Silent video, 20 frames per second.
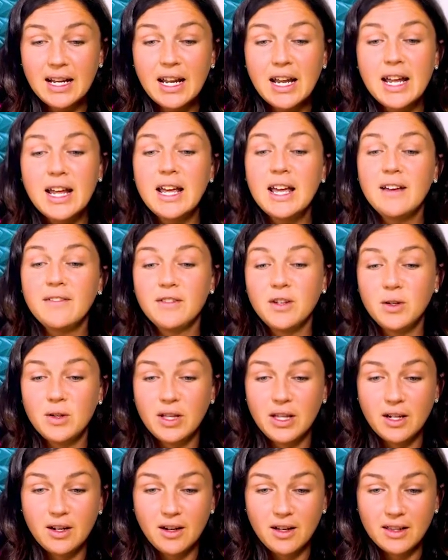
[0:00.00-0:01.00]
If you
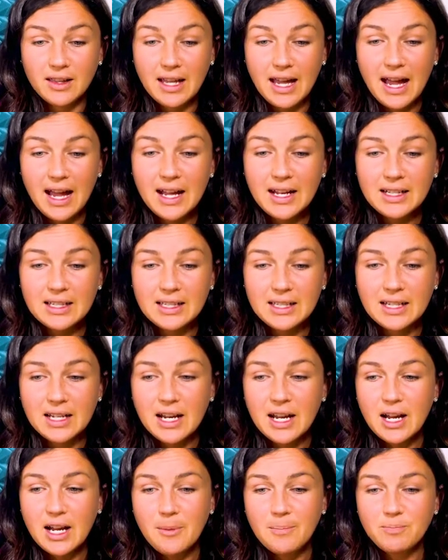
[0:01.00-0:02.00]
click on that,
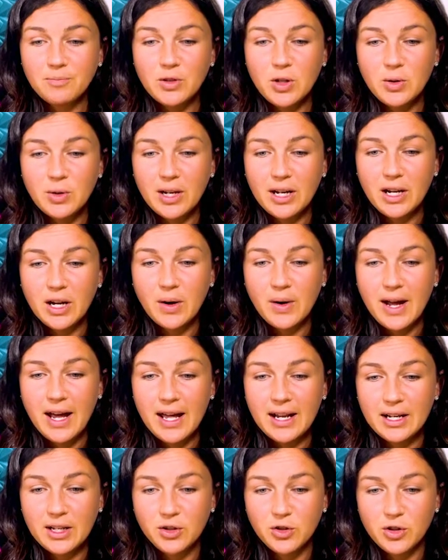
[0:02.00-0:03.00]
you can go
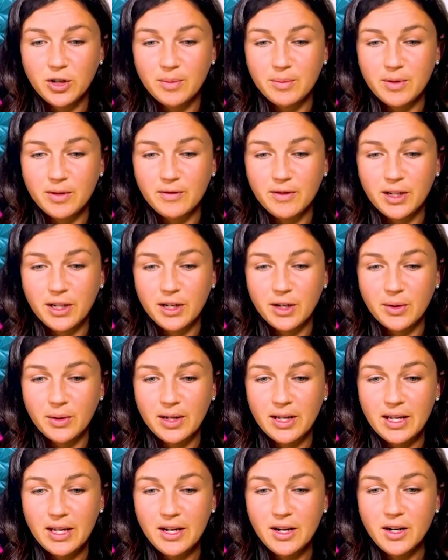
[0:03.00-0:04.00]
ahead and trim the video
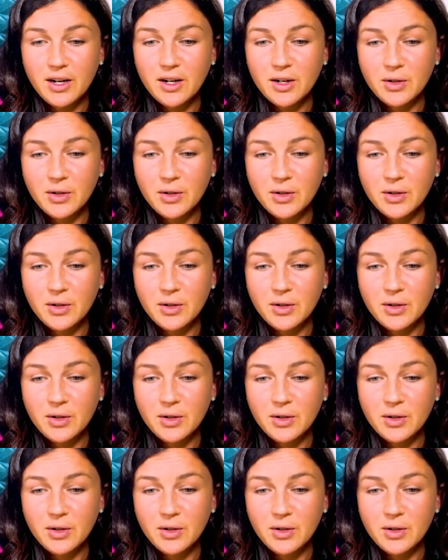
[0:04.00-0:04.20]
here.